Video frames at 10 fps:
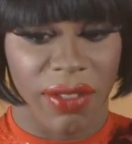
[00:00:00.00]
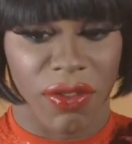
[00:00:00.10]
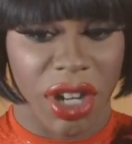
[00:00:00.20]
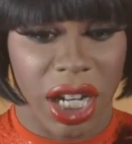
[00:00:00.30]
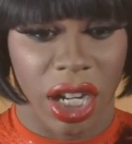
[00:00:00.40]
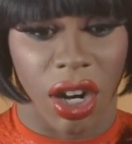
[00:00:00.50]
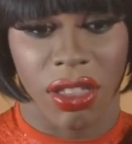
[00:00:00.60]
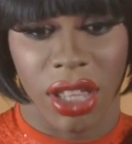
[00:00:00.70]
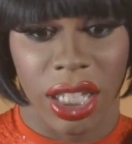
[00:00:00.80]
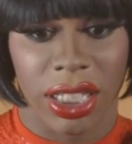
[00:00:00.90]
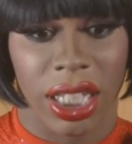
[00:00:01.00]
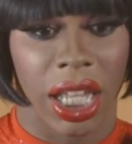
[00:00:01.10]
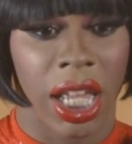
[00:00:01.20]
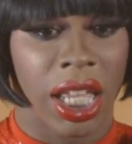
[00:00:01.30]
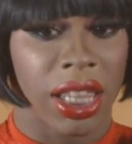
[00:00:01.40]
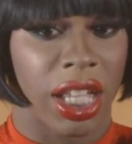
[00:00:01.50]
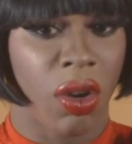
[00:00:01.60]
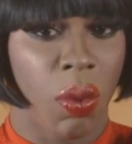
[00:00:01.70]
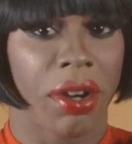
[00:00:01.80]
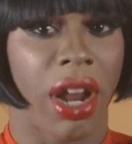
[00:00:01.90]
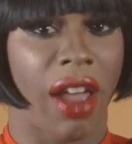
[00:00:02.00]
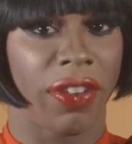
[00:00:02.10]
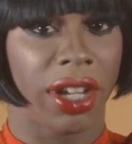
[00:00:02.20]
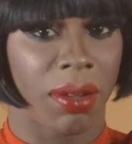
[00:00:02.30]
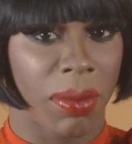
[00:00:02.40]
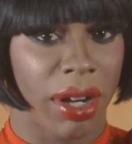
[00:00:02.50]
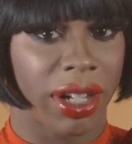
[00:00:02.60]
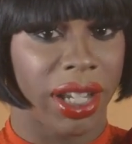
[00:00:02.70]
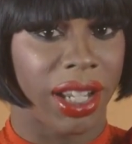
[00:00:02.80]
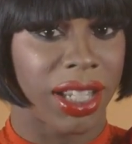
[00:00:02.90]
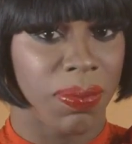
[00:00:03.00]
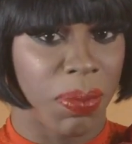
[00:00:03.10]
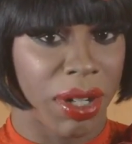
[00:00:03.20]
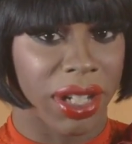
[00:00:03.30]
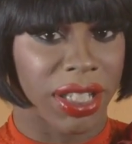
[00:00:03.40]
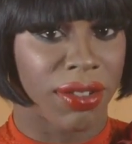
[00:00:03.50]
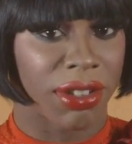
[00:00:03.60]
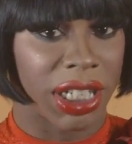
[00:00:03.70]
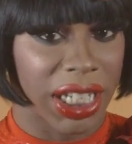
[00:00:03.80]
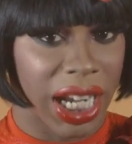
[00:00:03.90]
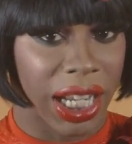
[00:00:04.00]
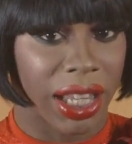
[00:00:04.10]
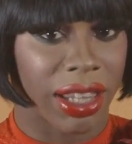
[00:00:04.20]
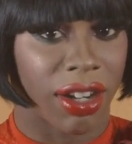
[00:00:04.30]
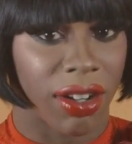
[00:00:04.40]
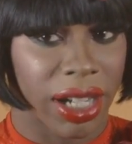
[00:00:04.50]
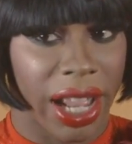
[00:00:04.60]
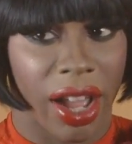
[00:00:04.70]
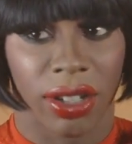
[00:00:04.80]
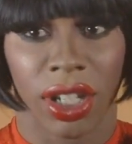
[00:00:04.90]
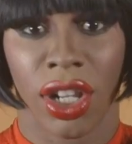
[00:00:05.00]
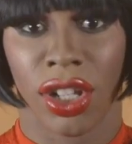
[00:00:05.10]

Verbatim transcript: and reading are things that the queer African American experience created that are now